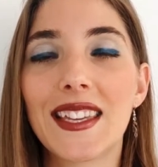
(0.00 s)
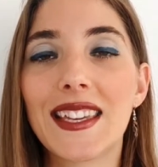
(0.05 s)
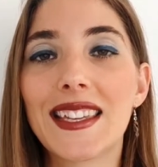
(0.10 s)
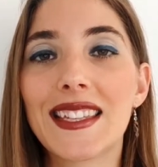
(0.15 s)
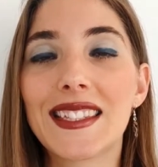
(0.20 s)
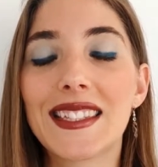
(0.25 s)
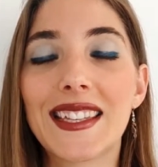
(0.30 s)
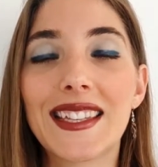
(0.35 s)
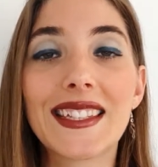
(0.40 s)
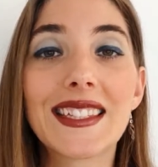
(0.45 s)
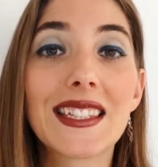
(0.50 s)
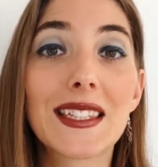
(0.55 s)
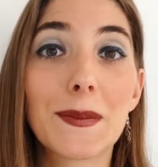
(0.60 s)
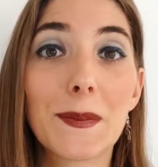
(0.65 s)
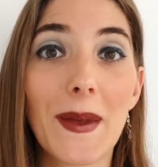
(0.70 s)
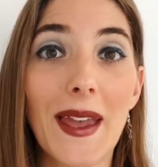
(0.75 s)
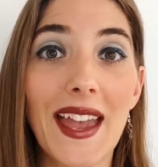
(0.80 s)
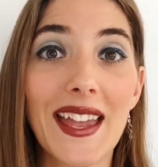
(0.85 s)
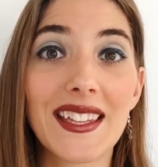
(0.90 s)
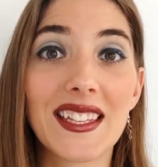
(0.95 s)
is in
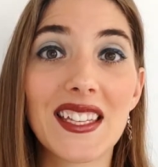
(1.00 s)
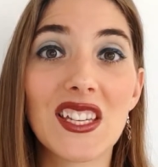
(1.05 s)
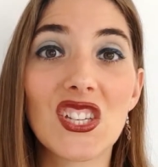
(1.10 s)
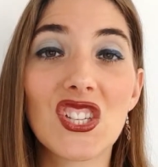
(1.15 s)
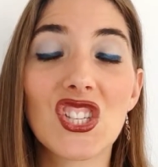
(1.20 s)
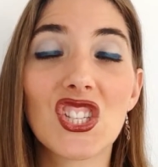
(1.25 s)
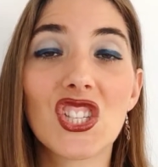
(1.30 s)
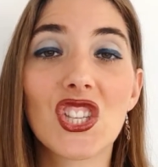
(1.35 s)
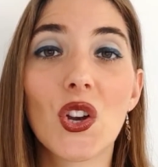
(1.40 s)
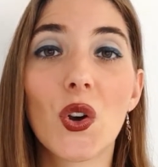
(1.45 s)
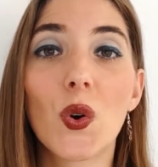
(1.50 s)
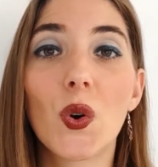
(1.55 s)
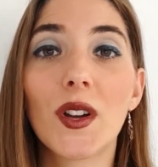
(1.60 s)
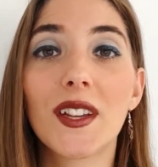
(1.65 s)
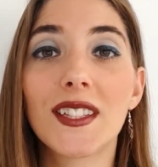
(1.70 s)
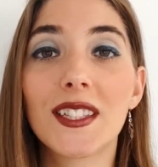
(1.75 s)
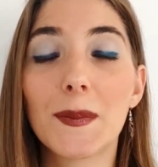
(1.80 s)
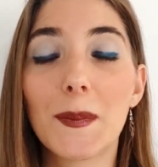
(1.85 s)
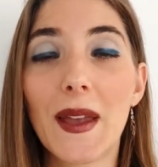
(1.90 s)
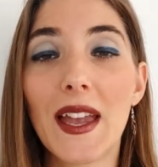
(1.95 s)
Spanish. So
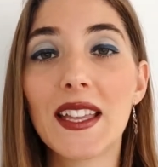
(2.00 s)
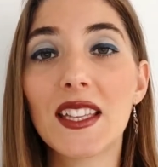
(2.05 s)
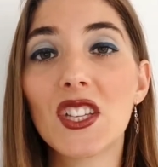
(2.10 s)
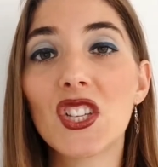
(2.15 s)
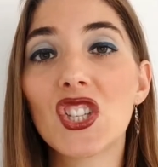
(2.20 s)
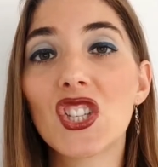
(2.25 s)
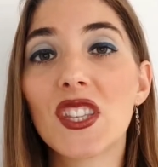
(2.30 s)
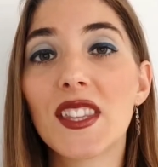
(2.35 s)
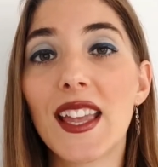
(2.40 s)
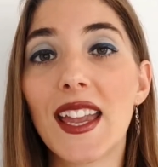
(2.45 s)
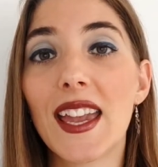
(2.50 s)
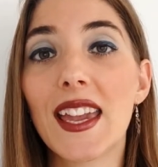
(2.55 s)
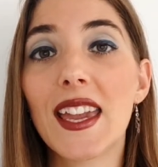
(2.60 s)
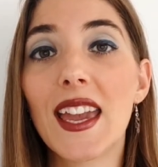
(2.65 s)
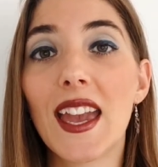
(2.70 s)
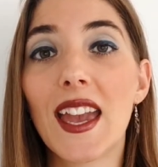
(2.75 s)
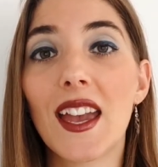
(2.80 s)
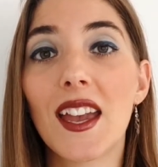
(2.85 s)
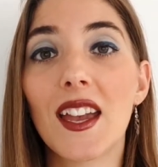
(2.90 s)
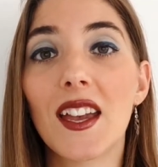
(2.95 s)
in Spanish they
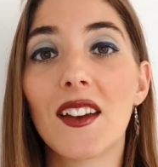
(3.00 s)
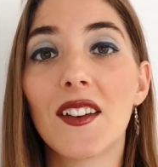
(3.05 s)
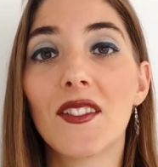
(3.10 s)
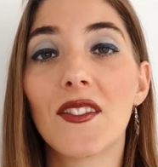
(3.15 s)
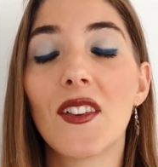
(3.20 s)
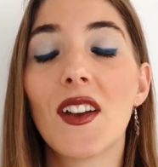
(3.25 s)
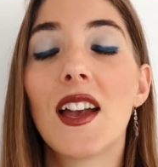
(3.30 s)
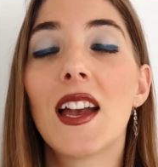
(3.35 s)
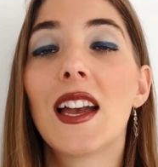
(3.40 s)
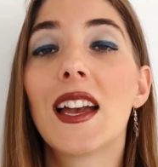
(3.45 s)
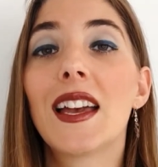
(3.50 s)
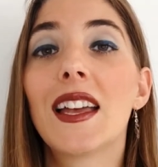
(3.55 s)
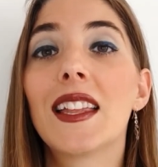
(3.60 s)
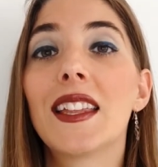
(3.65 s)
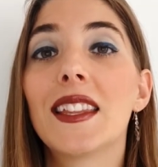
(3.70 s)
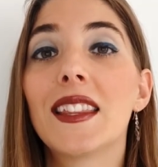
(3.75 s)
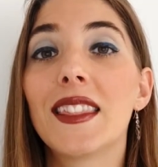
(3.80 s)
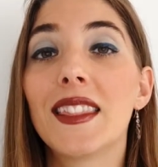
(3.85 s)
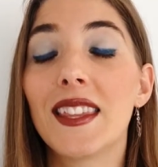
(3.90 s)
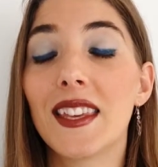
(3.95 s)
have
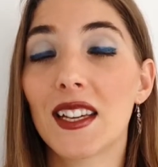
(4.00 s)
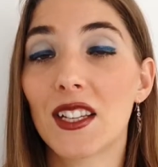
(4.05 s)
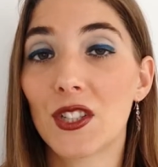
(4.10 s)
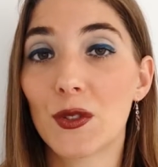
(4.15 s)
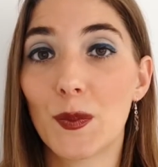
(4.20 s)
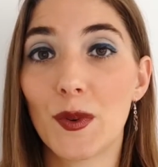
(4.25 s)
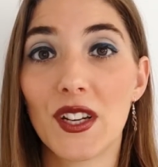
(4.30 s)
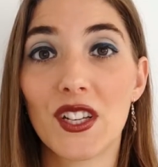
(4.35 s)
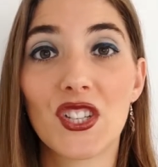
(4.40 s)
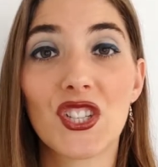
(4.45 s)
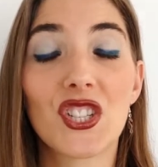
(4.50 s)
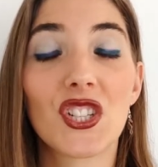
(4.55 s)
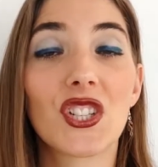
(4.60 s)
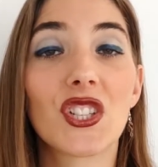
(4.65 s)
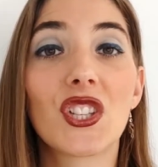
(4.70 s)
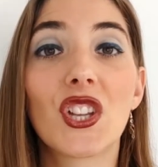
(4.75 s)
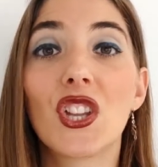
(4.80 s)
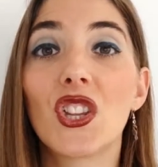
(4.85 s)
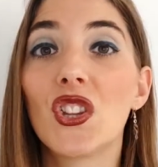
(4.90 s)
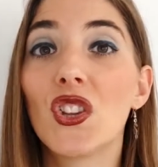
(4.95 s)
the
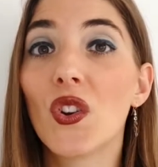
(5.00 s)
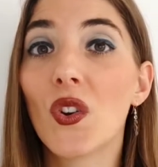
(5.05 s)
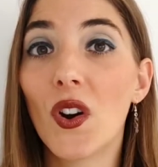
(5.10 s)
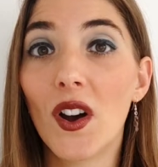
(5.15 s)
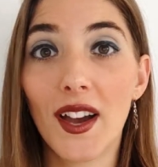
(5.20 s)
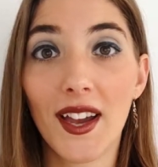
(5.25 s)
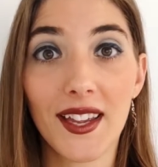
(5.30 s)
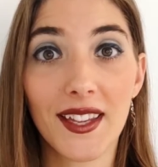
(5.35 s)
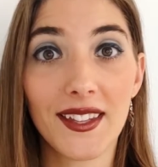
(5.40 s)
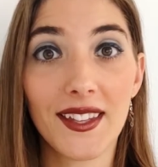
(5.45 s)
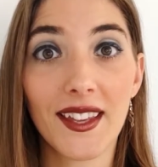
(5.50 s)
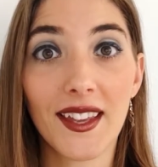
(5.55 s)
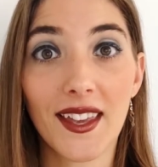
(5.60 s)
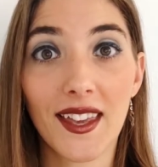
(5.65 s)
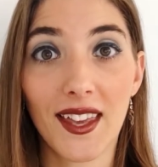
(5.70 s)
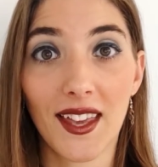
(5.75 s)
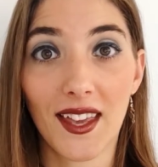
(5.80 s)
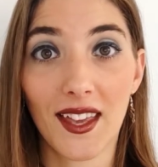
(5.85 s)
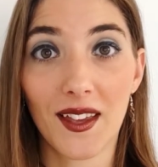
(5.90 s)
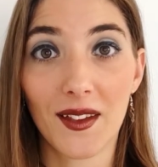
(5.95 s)
expression no hay de
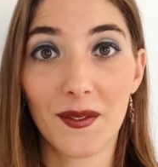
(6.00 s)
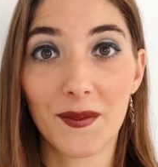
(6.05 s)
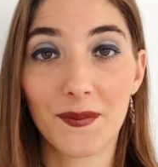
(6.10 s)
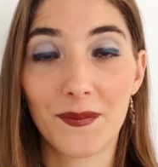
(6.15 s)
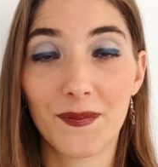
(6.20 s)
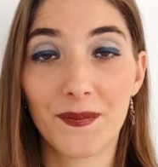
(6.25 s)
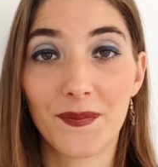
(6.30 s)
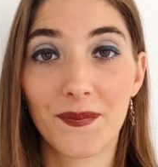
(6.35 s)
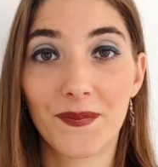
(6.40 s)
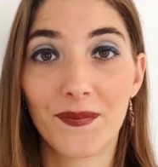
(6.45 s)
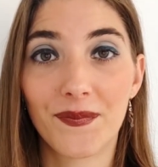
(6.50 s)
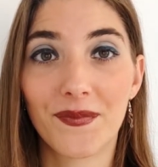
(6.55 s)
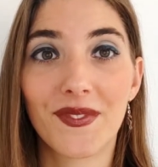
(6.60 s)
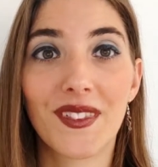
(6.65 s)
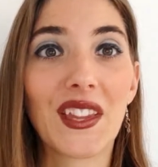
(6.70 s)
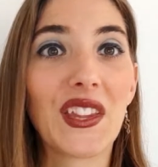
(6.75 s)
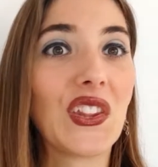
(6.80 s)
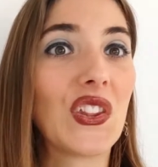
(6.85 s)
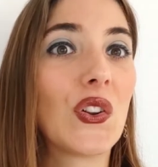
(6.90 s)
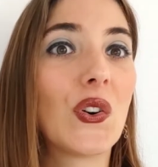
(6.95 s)
qué.
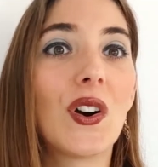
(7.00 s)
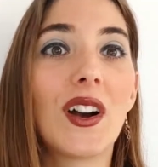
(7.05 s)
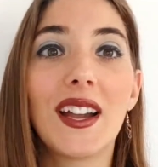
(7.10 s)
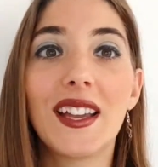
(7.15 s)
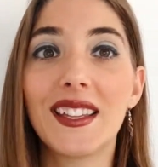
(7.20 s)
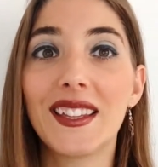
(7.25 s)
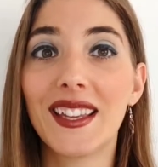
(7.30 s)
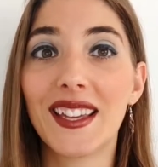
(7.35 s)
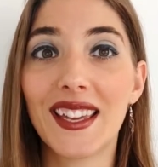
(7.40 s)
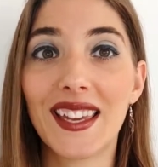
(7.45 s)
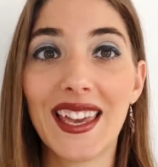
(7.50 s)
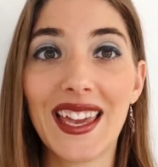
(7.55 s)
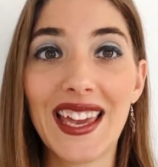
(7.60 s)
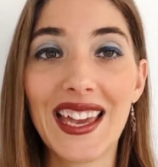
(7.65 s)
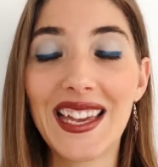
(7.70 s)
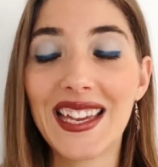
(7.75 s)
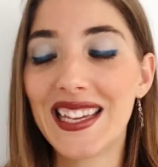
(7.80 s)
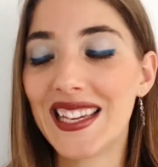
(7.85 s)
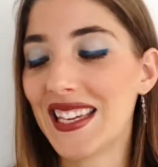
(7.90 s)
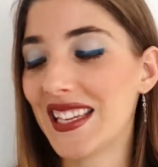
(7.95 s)
No hay de
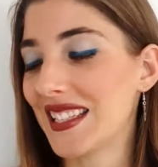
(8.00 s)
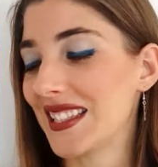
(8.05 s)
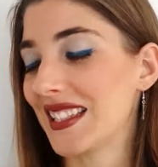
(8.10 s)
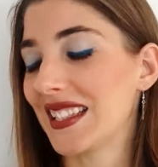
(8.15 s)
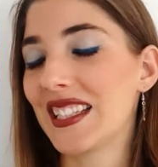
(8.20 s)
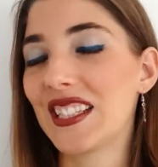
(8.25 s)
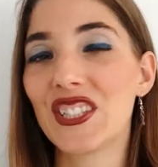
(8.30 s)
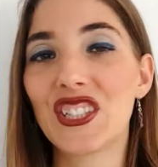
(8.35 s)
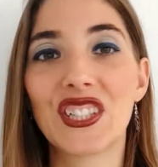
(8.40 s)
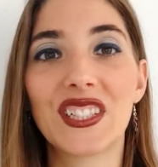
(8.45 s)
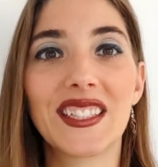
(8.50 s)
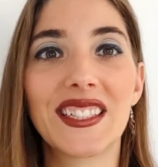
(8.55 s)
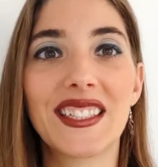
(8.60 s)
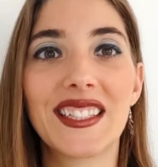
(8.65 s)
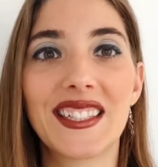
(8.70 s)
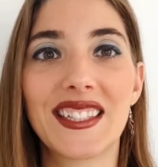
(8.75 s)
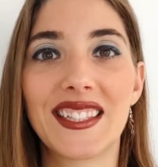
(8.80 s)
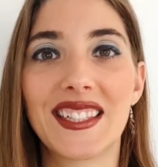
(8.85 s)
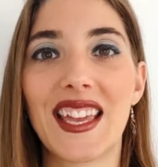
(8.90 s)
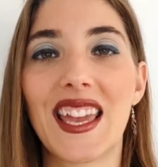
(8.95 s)
qué is literally the
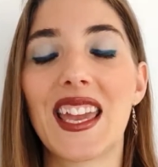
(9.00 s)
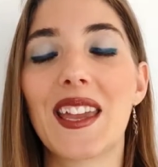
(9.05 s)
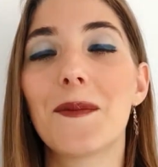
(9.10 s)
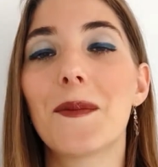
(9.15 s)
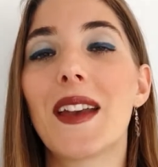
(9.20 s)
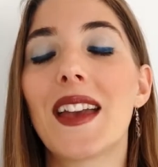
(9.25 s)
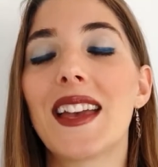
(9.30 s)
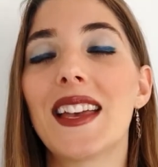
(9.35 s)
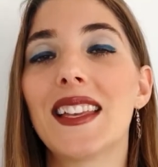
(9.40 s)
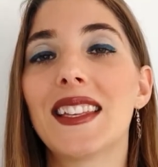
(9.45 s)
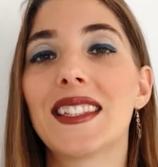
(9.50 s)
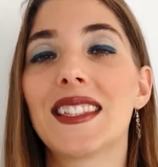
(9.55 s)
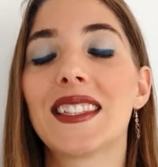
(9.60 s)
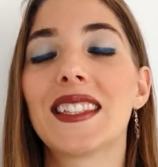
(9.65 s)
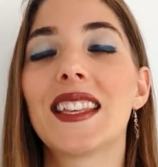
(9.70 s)
same as